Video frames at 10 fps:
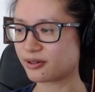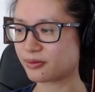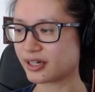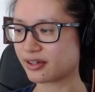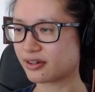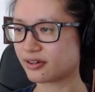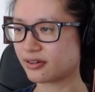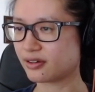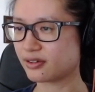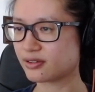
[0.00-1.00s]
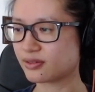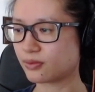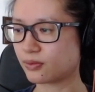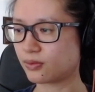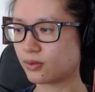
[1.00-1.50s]
Oh my goodness.
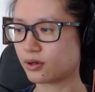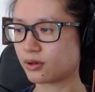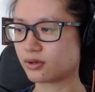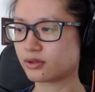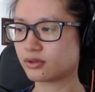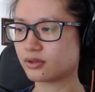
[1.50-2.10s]
Whoa.